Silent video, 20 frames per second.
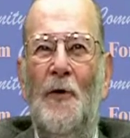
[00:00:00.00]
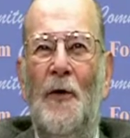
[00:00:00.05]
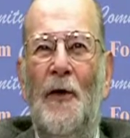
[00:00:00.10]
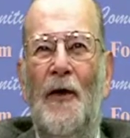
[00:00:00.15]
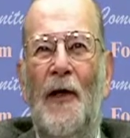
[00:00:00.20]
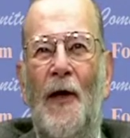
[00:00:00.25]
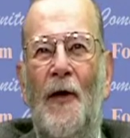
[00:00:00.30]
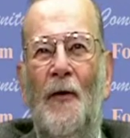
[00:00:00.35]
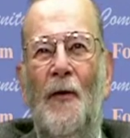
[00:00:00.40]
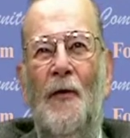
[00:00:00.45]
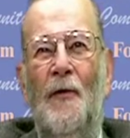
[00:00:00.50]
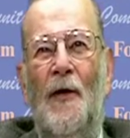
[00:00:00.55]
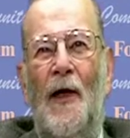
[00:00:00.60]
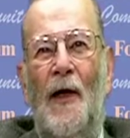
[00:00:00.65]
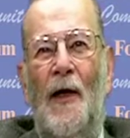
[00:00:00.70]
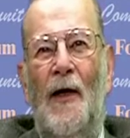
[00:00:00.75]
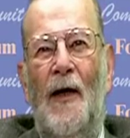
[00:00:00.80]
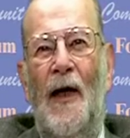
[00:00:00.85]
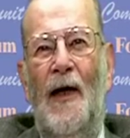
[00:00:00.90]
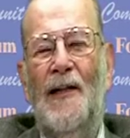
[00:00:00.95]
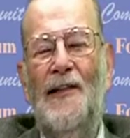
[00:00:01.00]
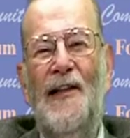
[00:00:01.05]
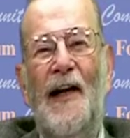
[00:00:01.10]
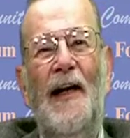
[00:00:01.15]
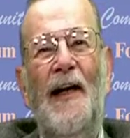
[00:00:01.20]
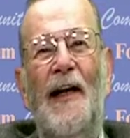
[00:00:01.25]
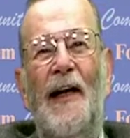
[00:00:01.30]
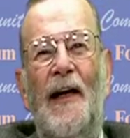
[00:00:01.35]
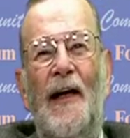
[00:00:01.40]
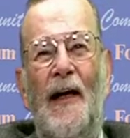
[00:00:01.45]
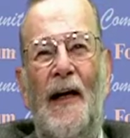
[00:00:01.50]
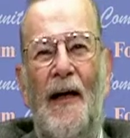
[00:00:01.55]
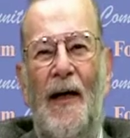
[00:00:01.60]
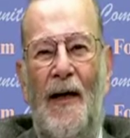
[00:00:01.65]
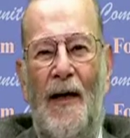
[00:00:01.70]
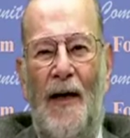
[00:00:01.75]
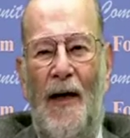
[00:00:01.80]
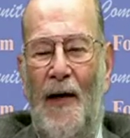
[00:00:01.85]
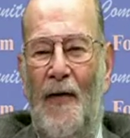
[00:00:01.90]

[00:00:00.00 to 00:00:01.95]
Welcome to another uh, exciting uh,